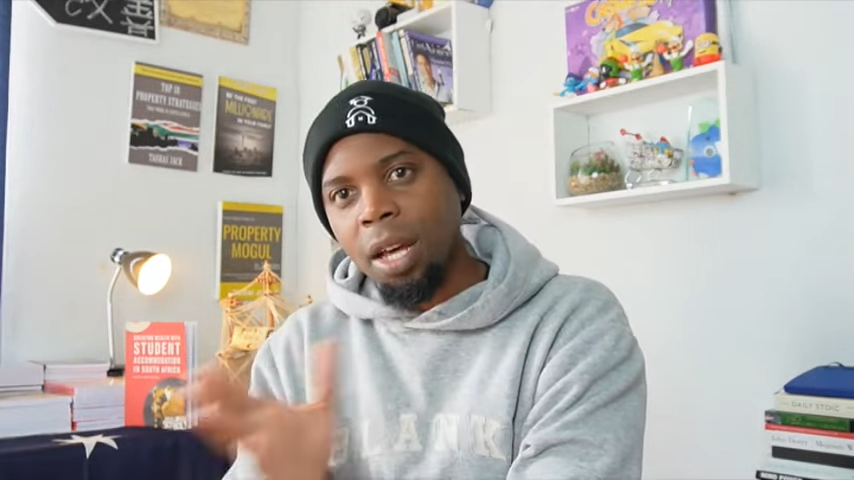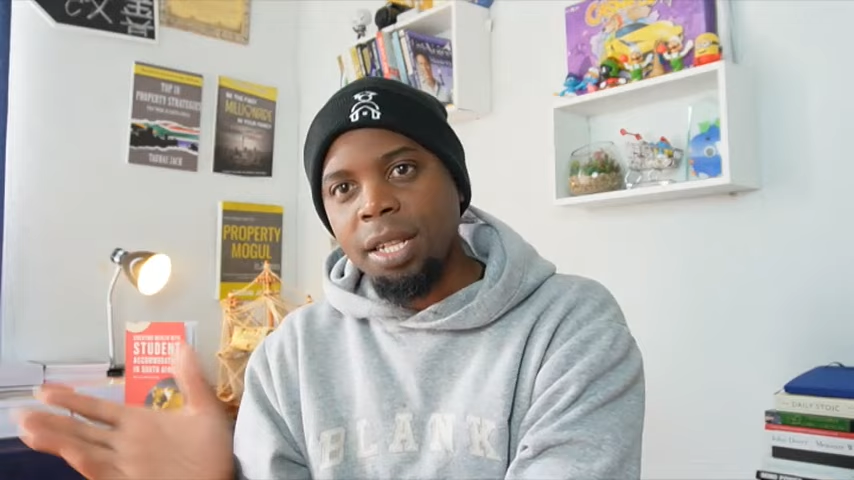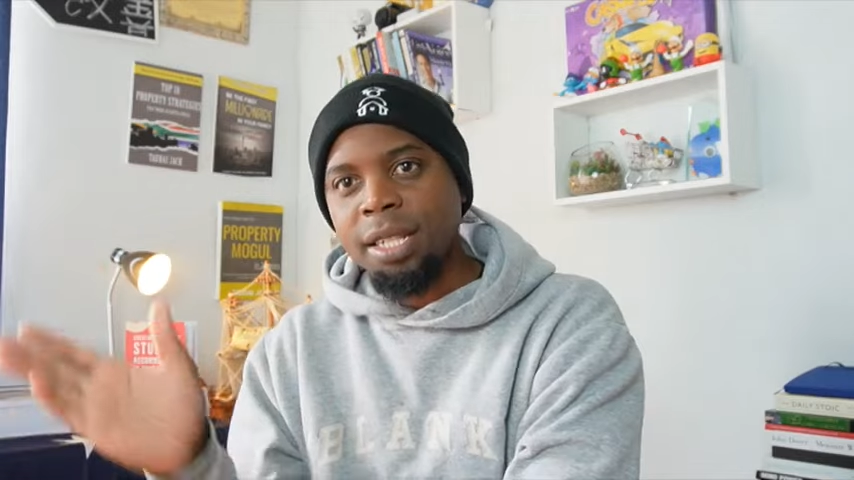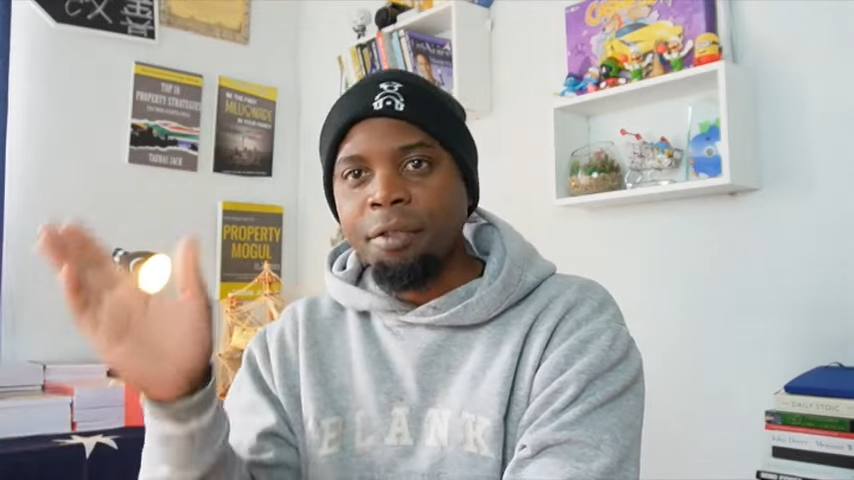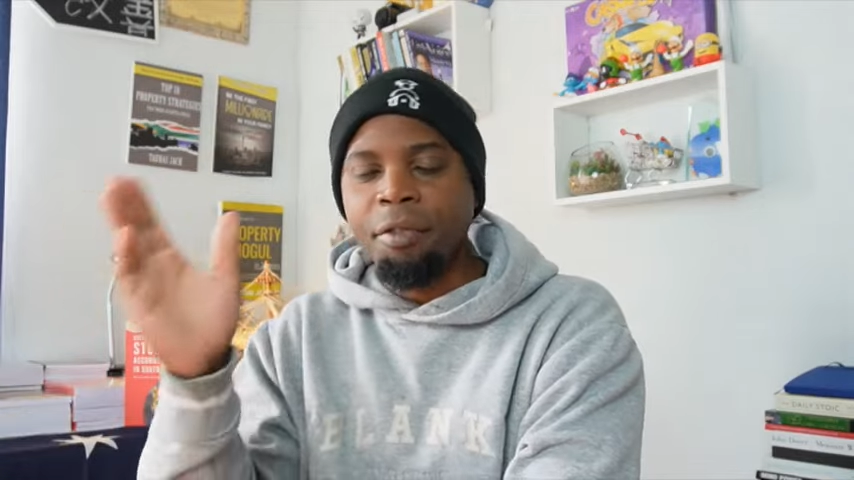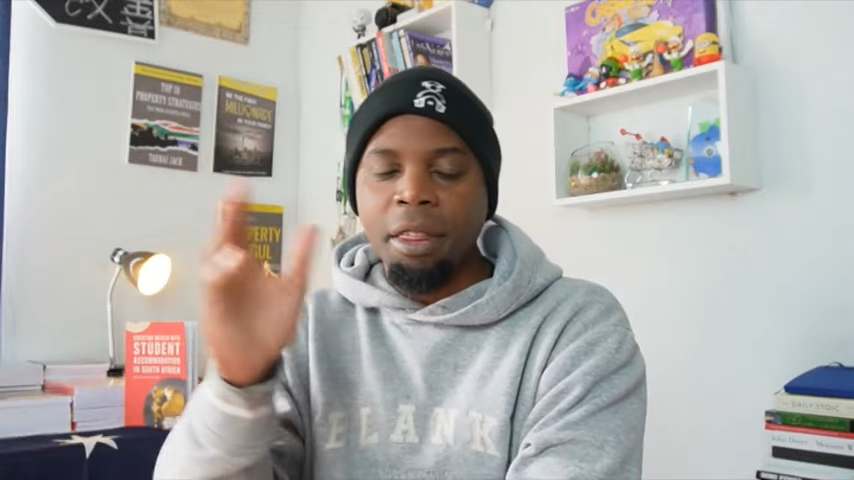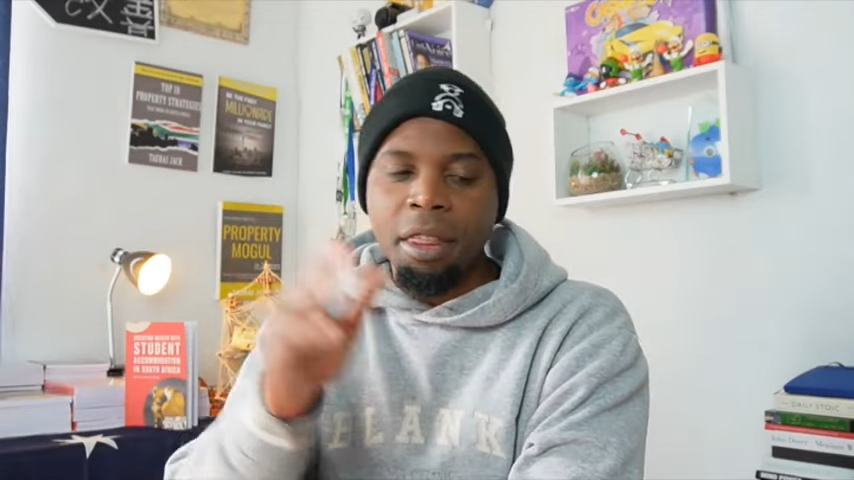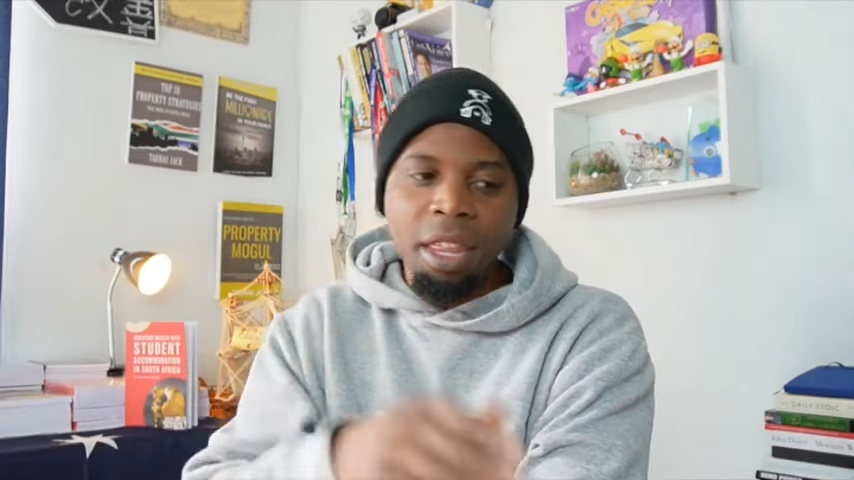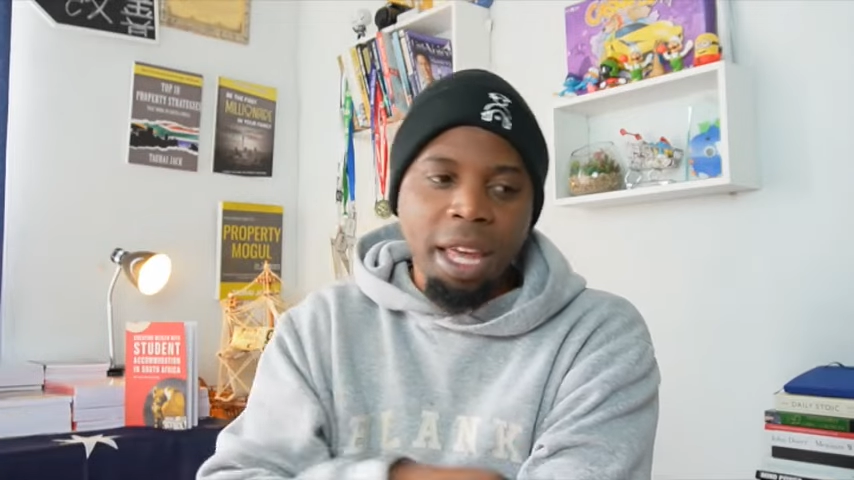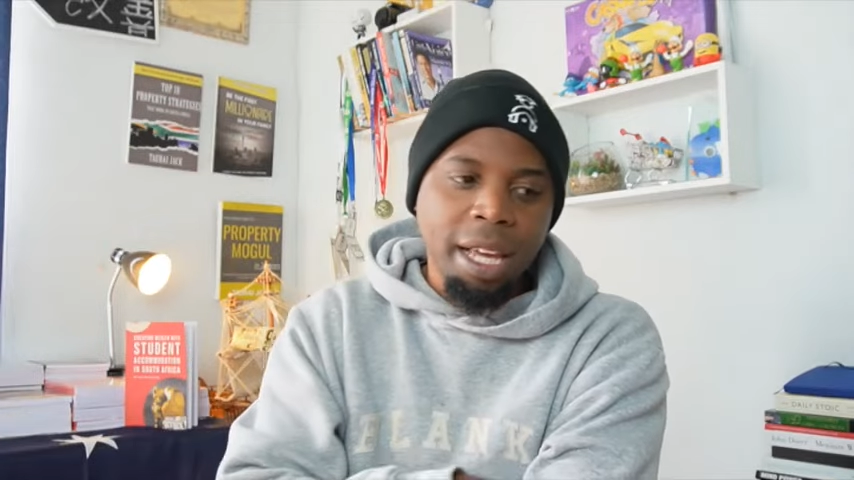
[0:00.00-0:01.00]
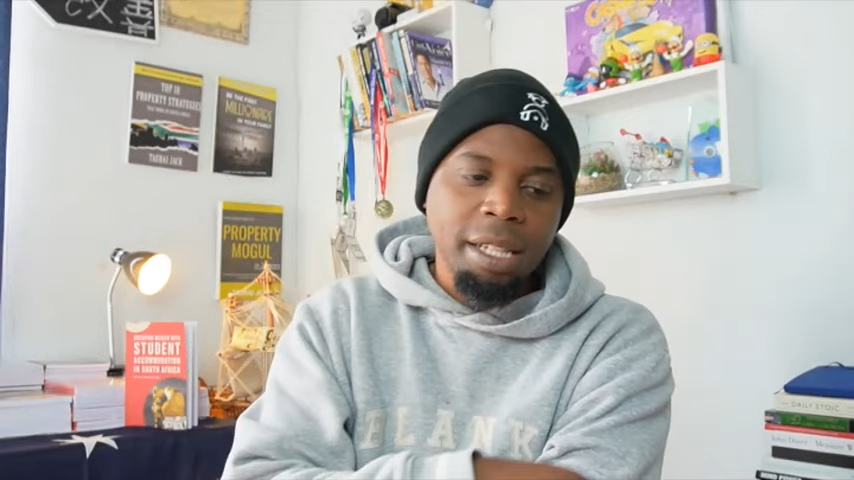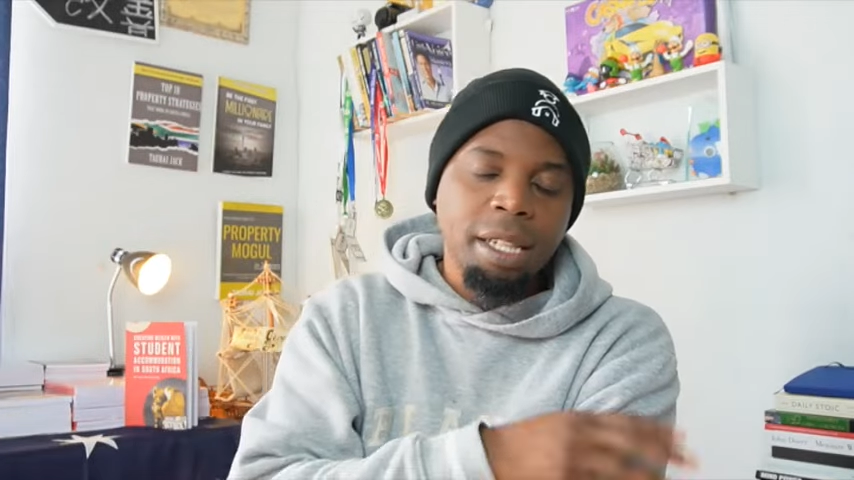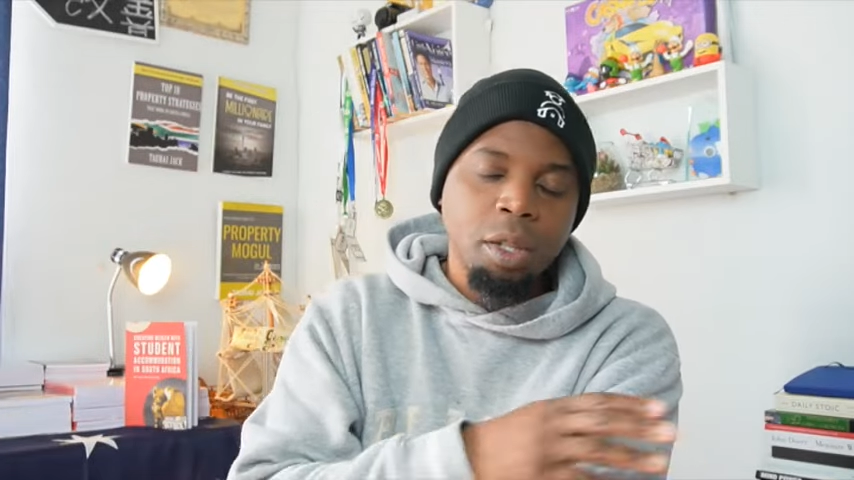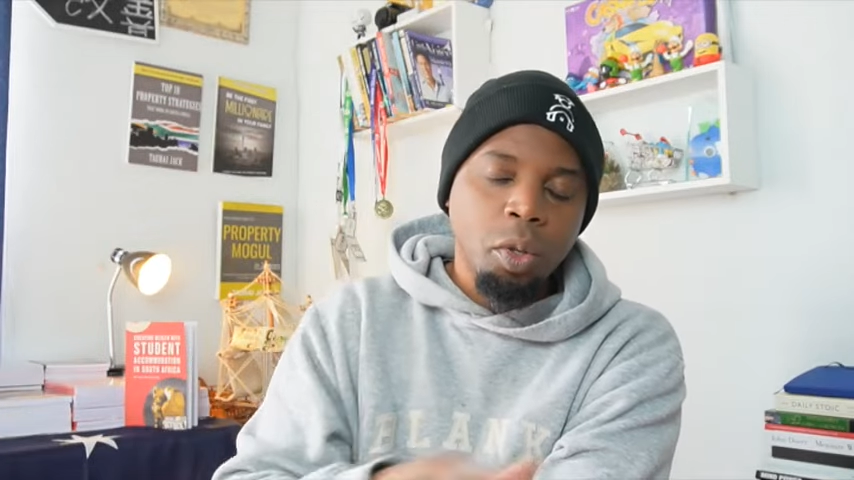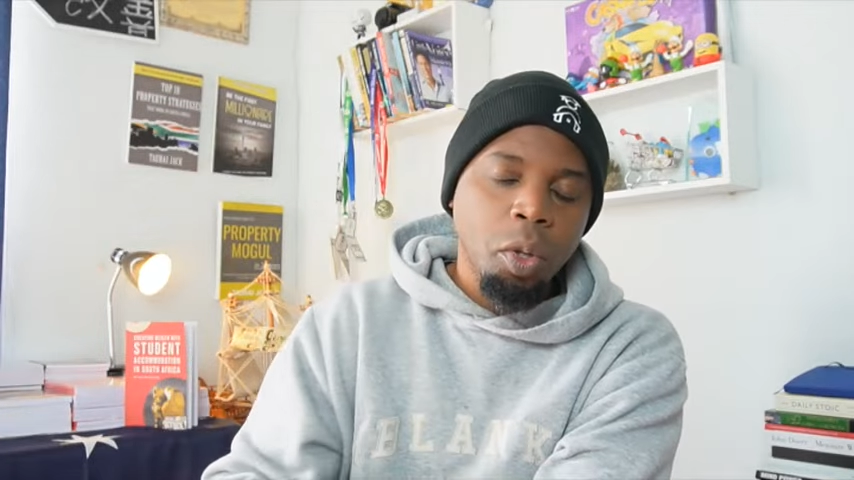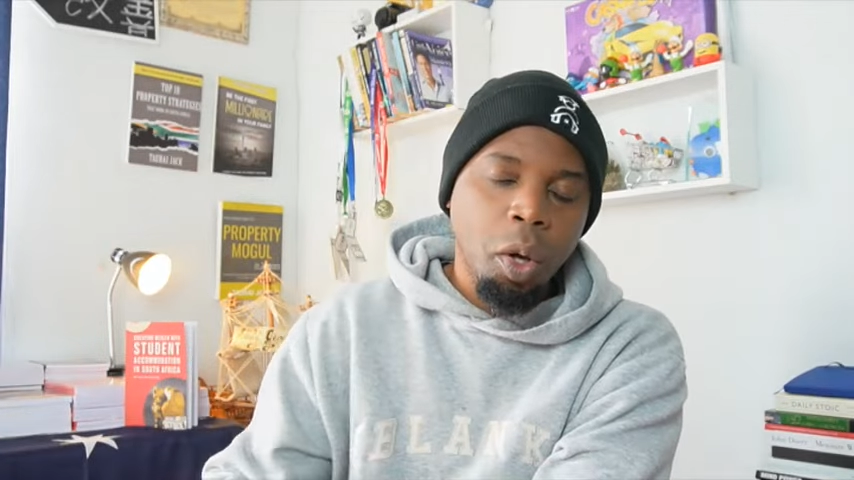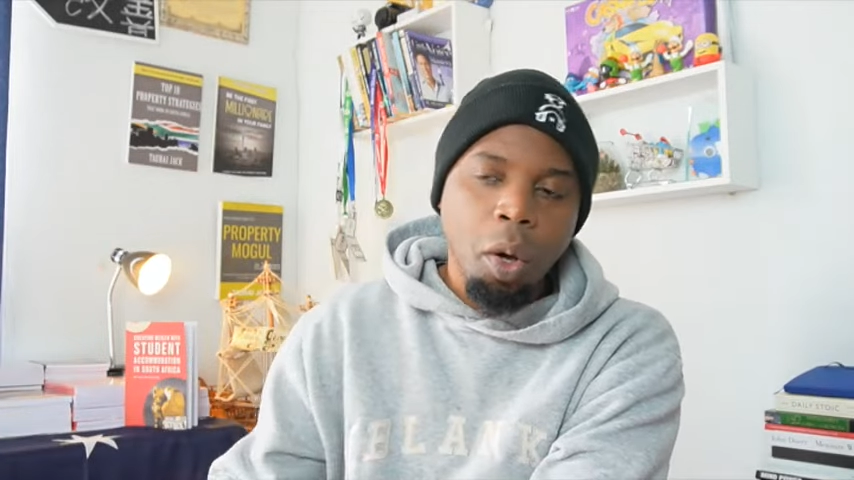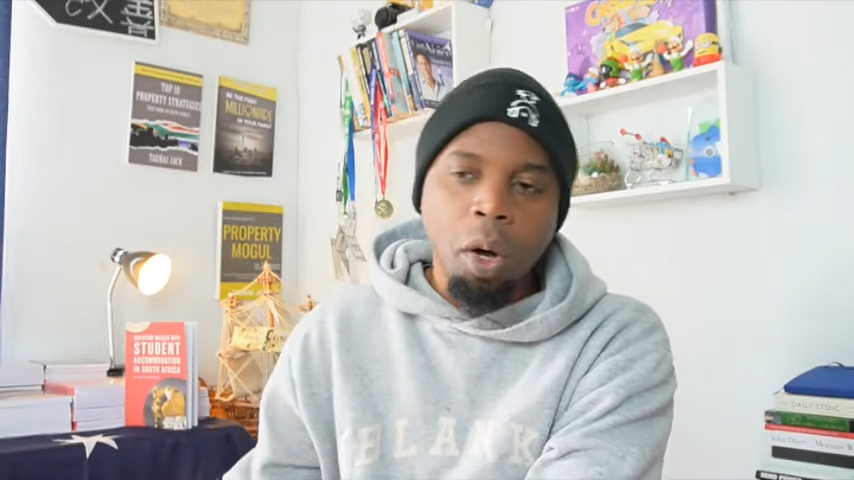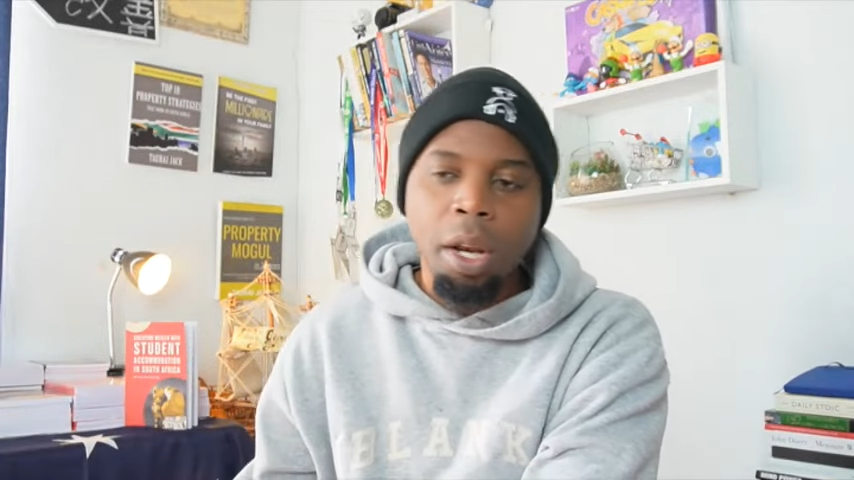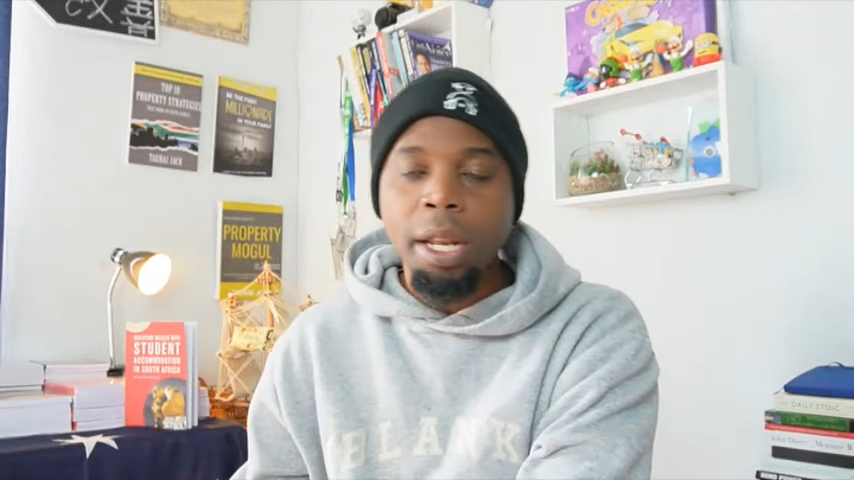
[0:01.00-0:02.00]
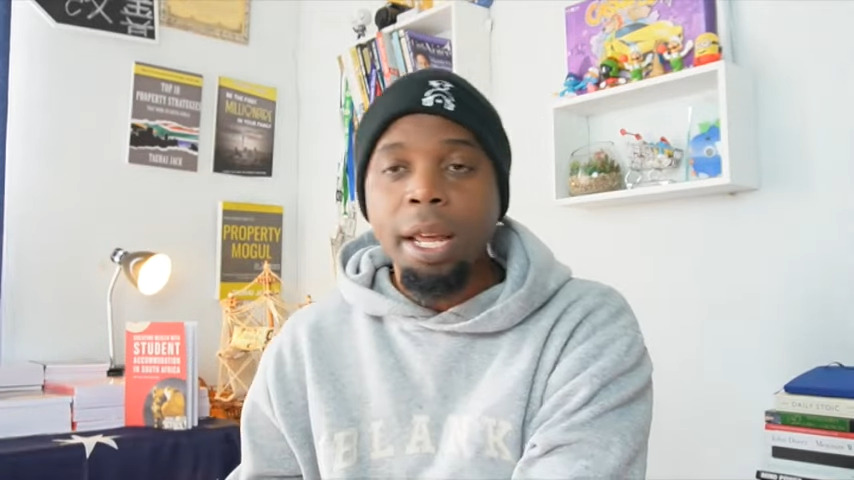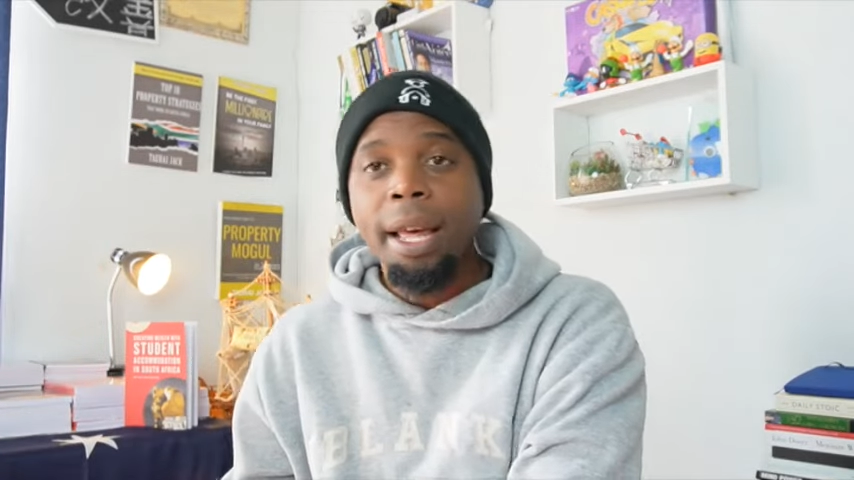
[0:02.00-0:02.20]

on different things and so on.